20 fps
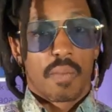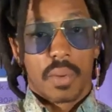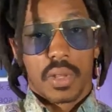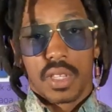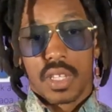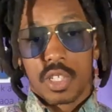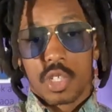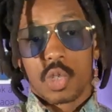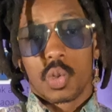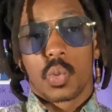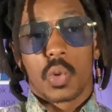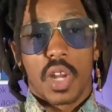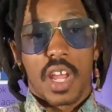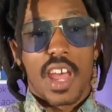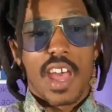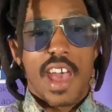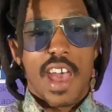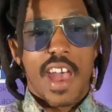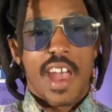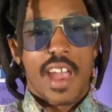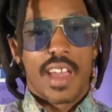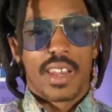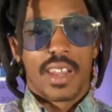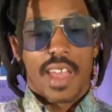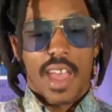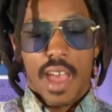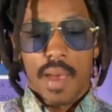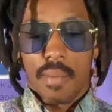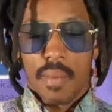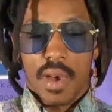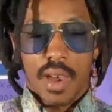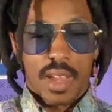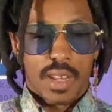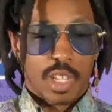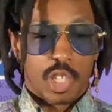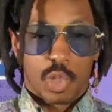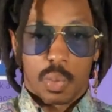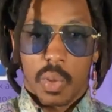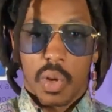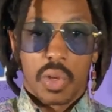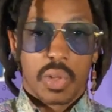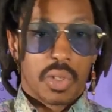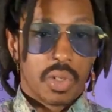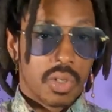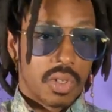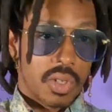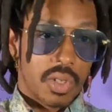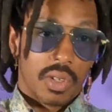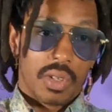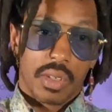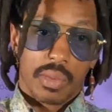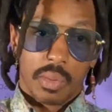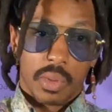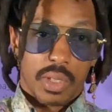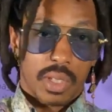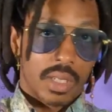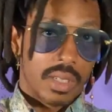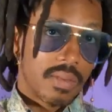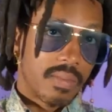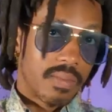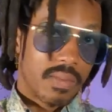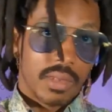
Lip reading: But this is what I had at my disposal, so it was